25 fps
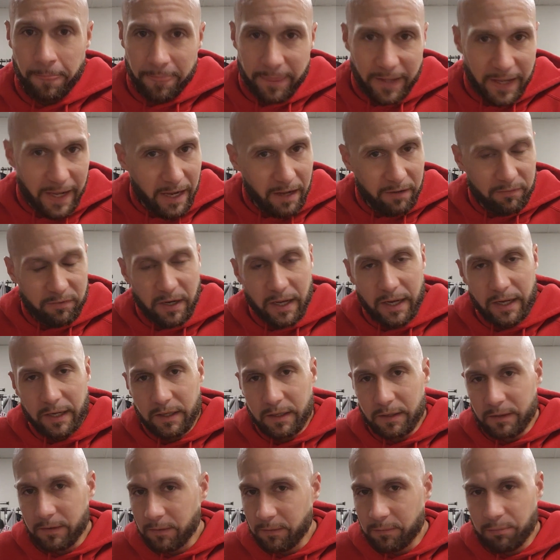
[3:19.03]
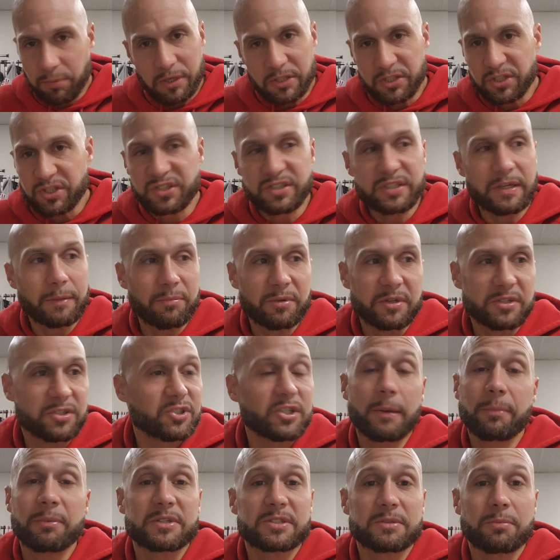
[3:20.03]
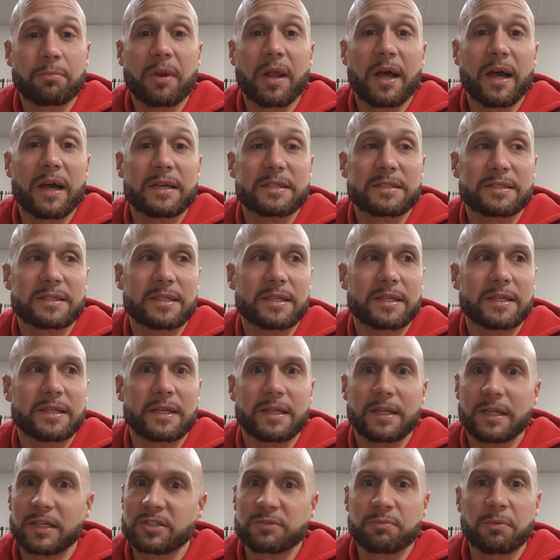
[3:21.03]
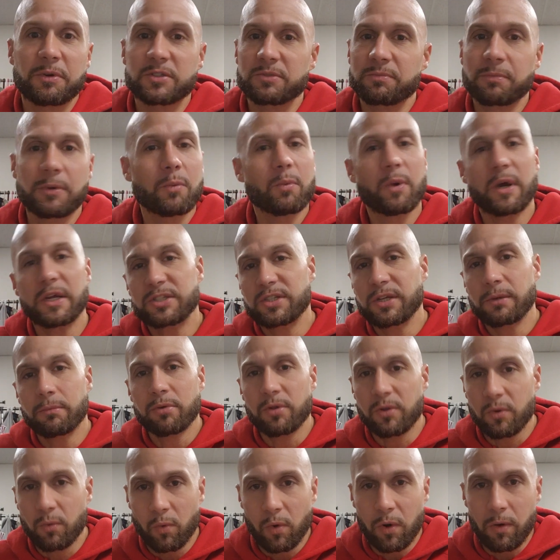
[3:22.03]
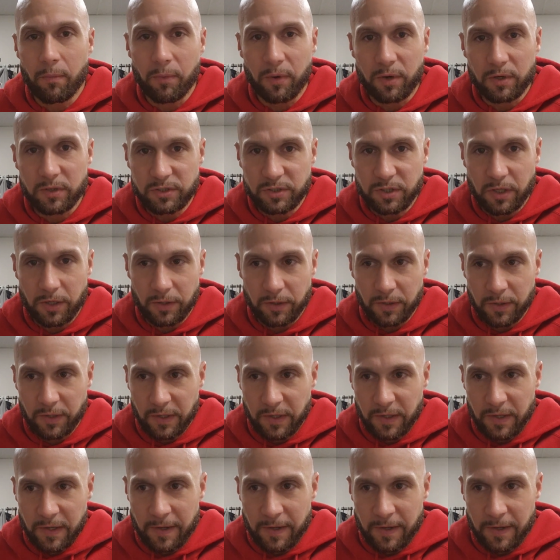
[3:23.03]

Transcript: They have like a bunch of shipping, shipping supplies, and it's supposed to be way cheaper than Walmart. So